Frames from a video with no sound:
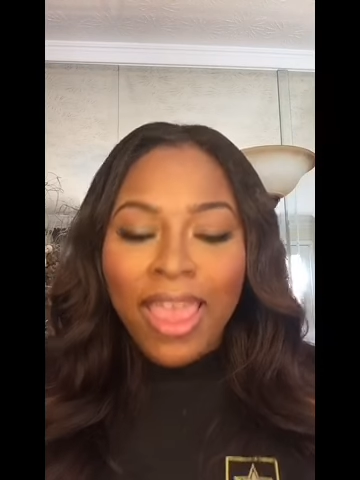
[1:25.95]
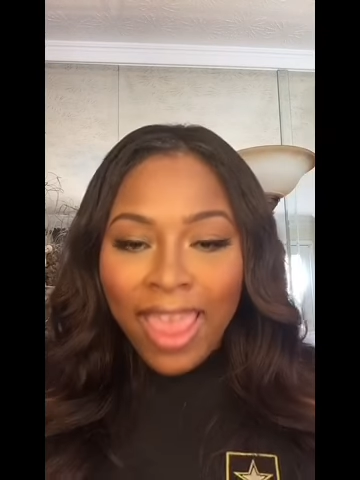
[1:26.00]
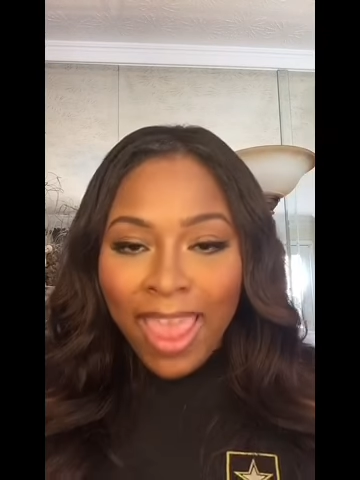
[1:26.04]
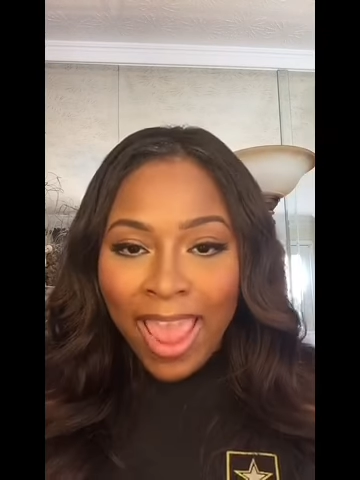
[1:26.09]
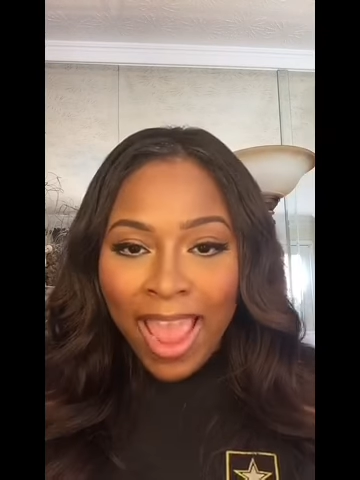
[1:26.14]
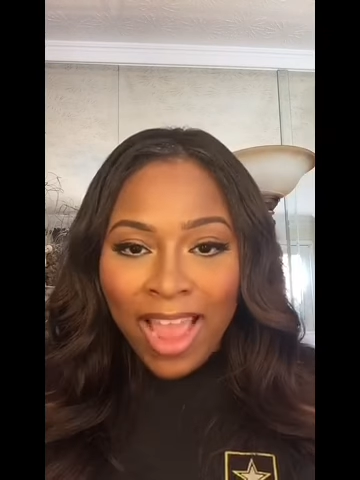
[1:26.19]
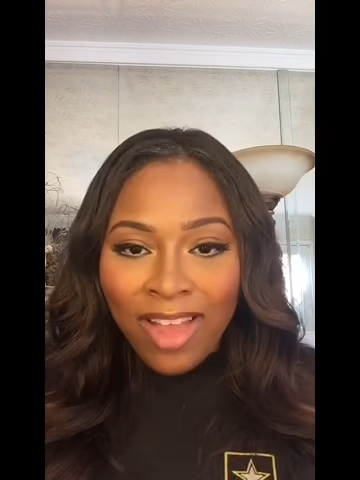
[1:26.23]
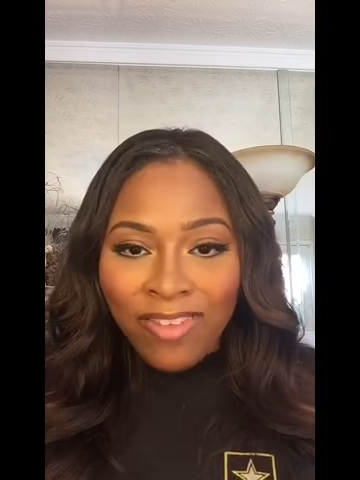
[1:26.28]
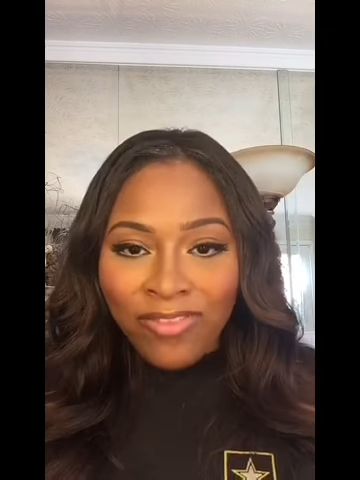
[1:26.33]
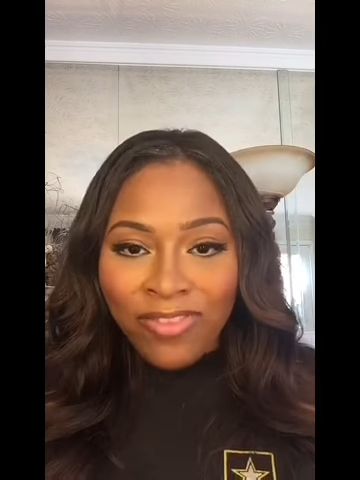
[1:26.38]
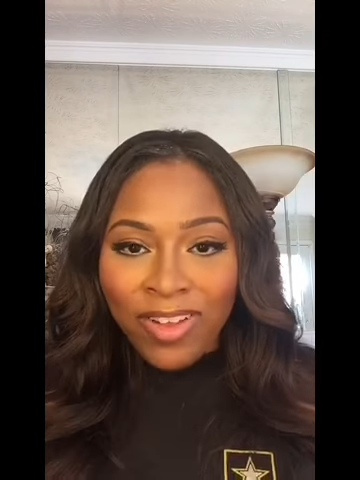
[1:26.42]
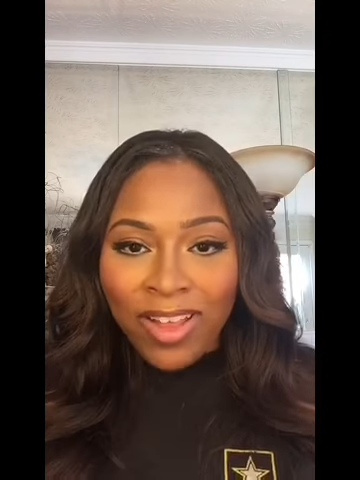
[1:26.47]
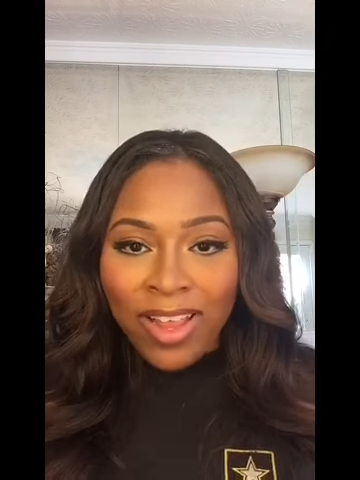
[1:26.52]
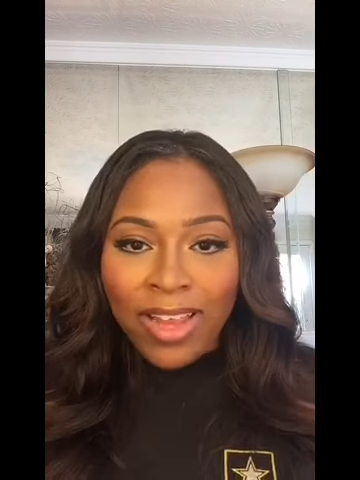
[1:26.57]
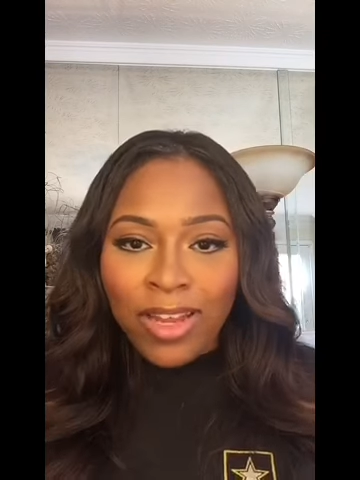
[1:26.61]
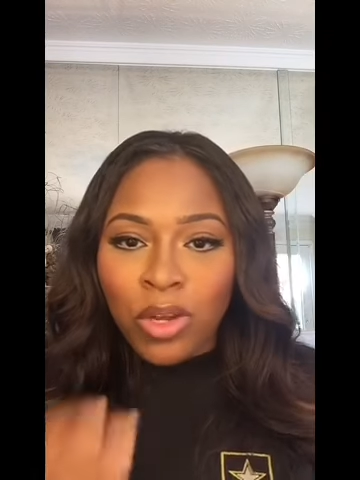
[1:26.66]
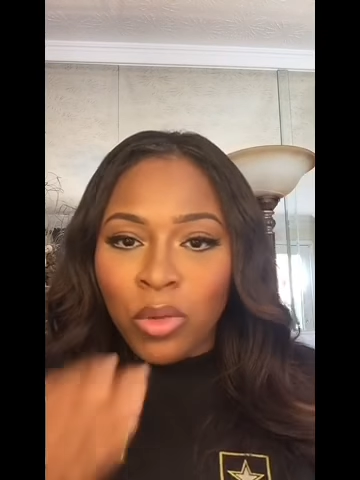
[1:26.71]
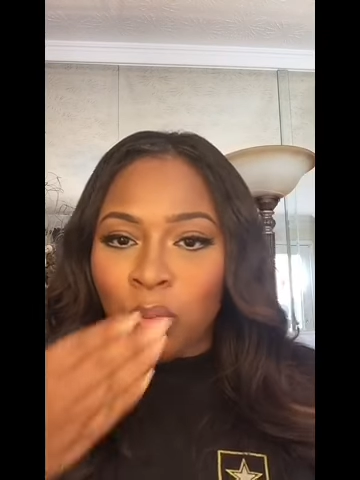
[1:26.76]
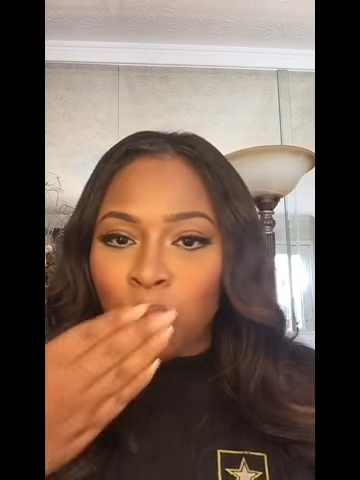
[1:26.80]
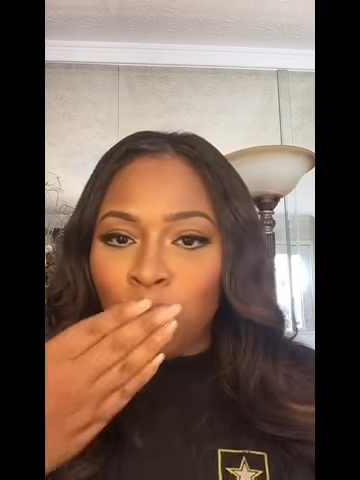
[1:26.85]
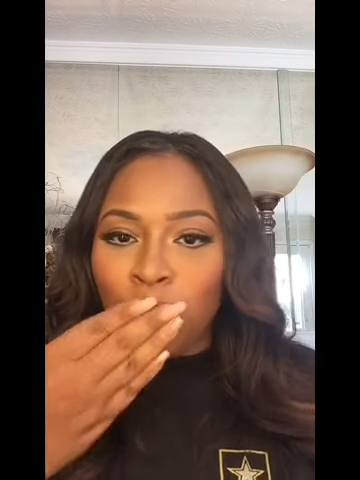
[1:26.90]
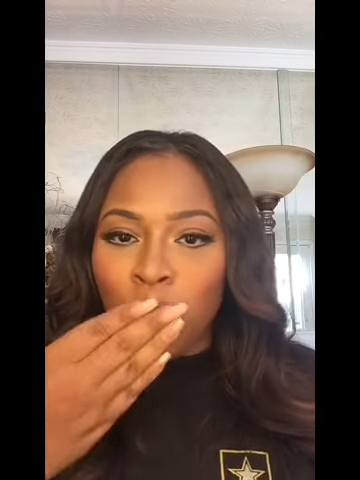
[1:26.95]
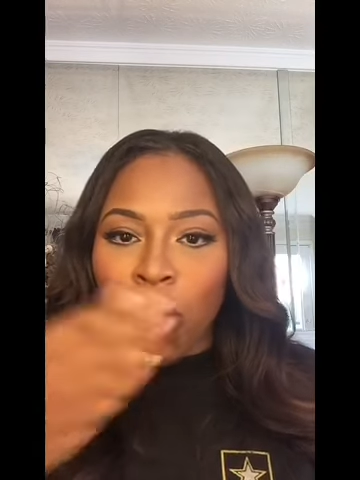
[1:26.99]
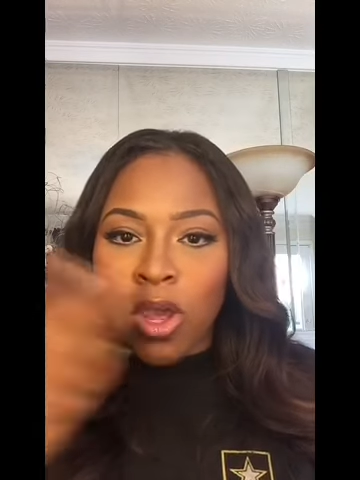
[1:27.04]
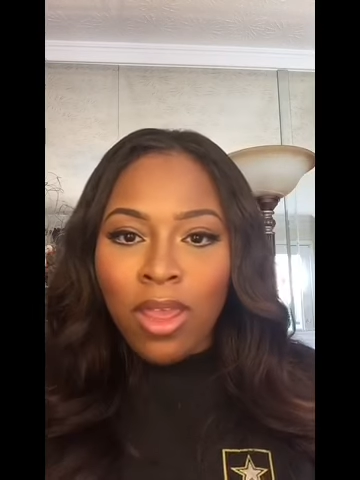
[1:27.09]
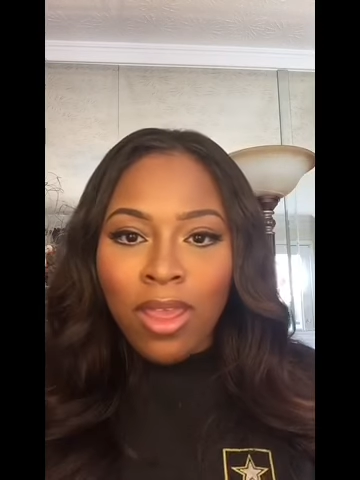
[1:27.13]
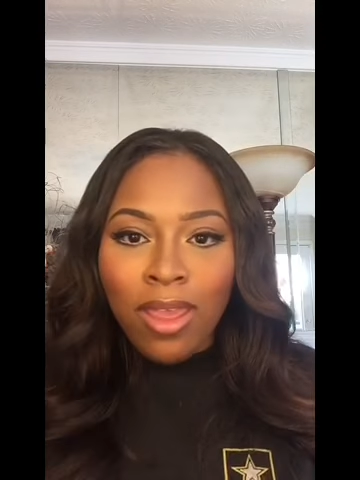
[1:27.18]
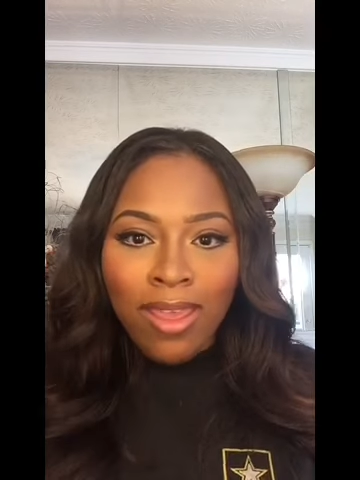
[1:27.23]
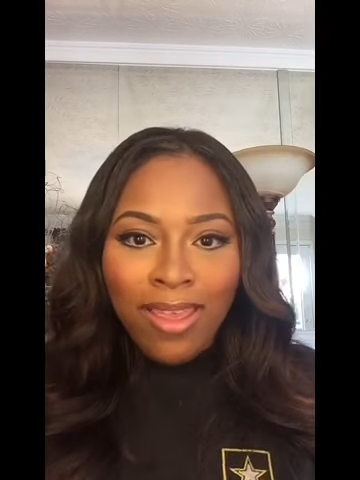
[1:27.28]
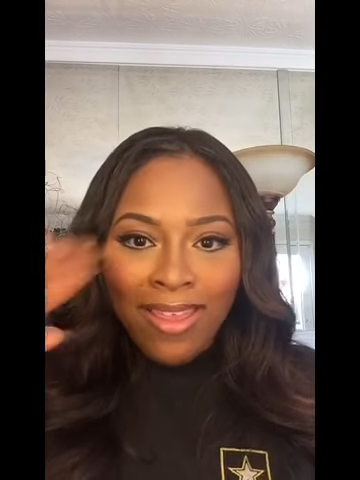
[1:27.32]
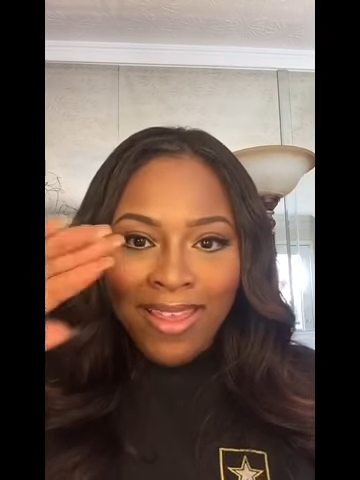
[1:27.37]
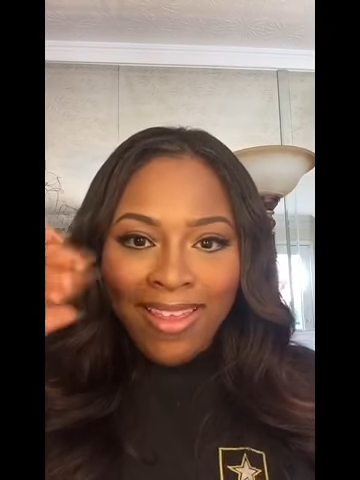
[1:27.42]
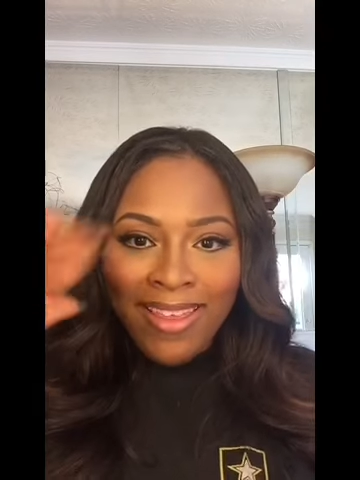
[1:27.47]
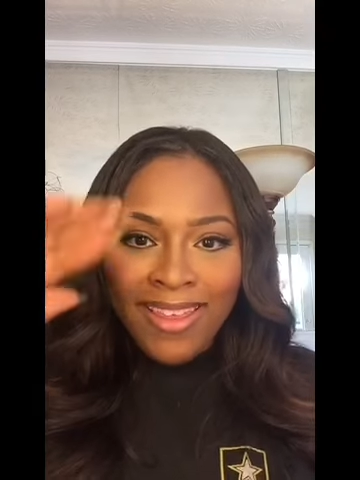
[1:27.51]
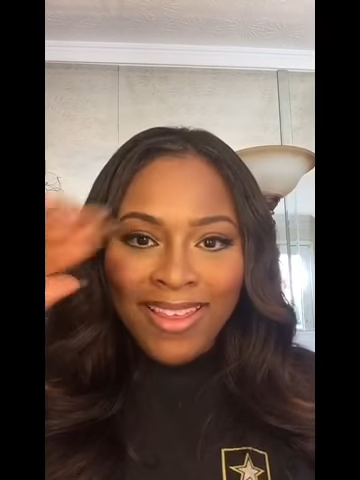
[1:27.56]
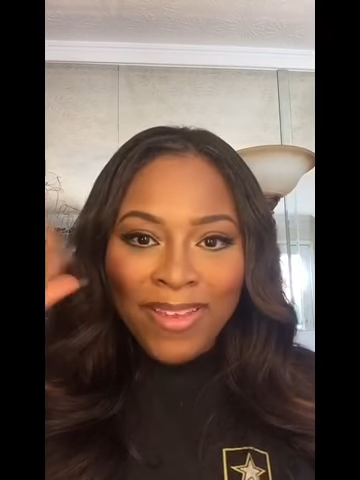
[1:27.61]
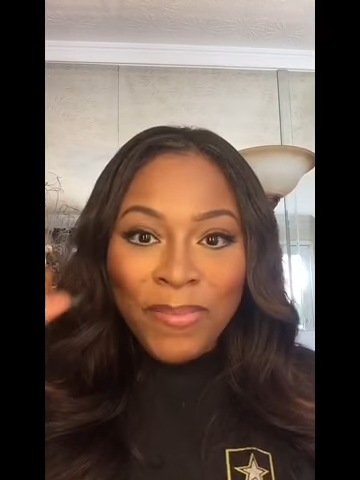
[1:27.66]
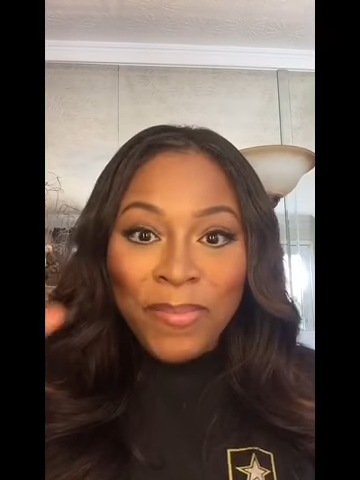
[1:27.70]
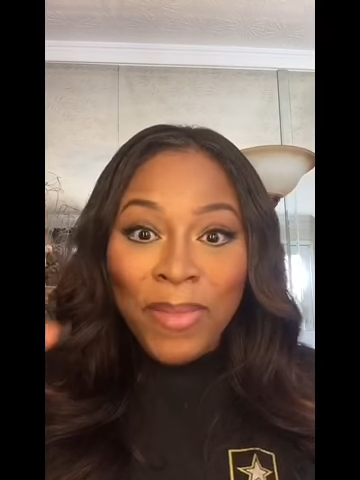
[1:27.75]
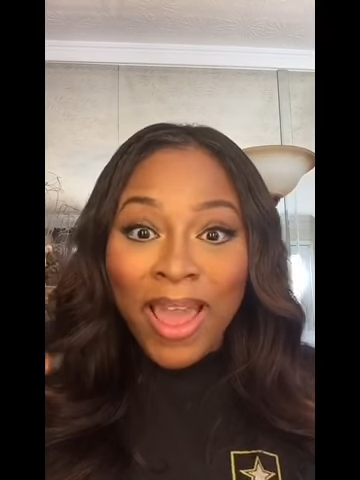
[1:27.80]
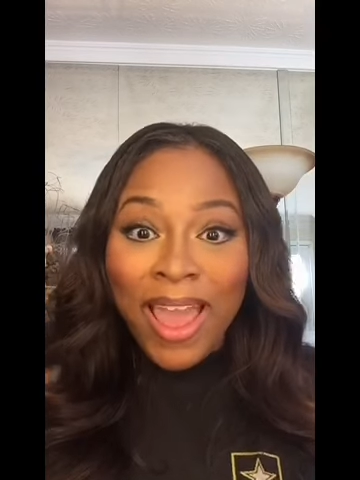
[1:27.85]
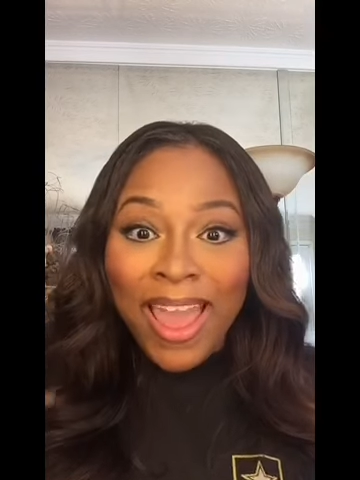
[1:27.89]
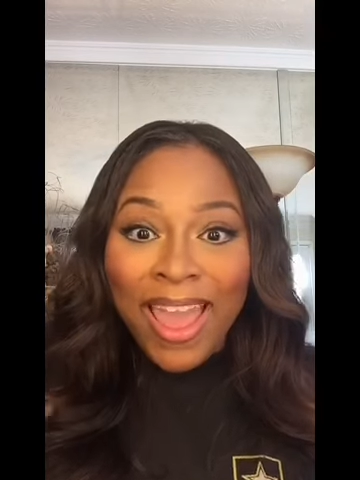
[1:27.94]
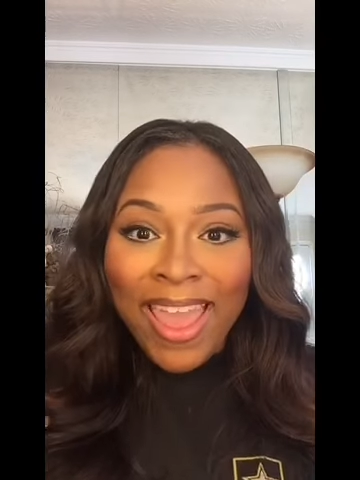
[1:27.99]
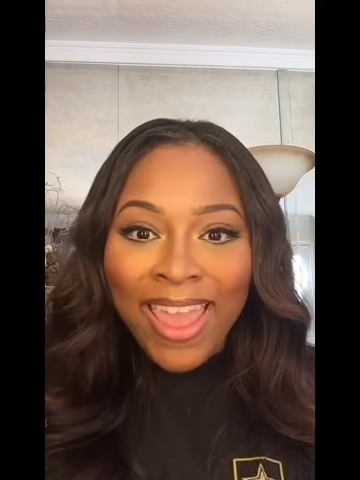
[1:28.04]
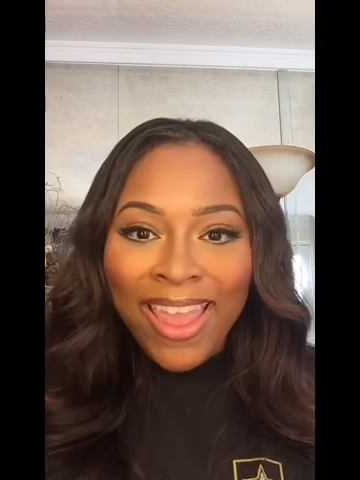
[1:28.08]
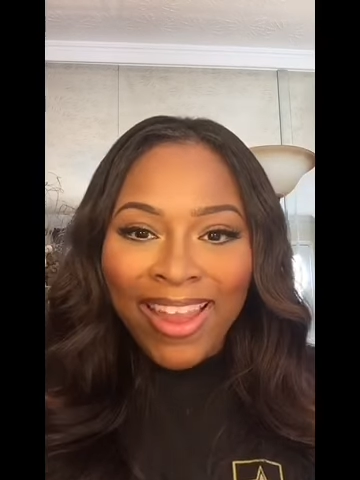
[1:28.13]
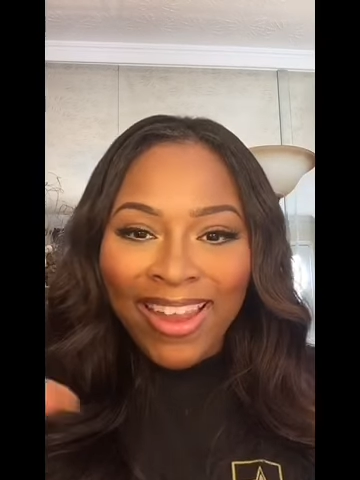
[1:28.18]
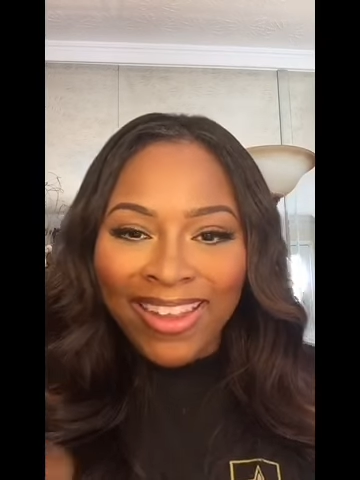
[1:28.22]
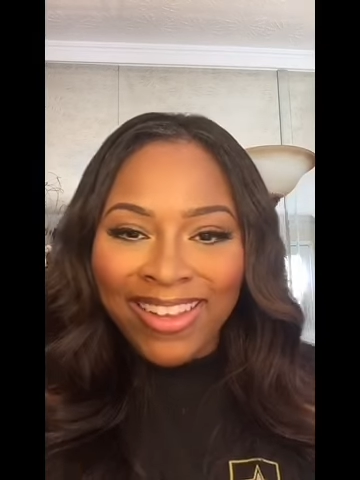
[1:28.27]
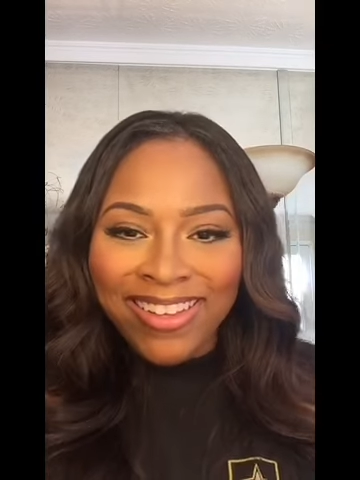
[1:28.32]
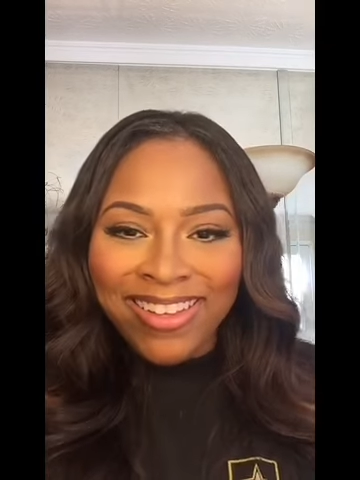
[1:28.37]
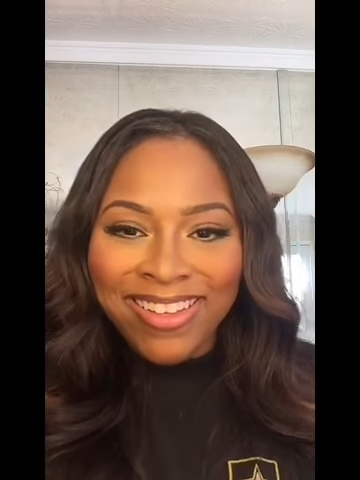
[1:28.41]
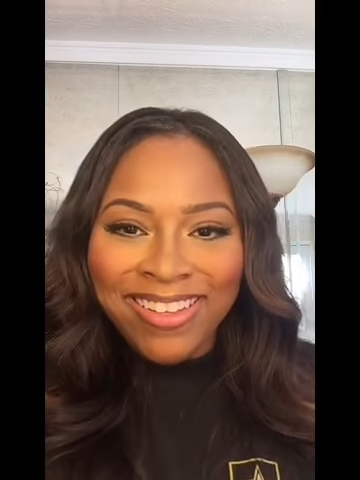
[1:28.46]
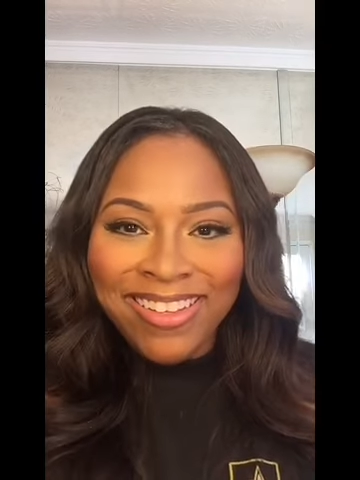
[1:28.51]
Have fun. Bye.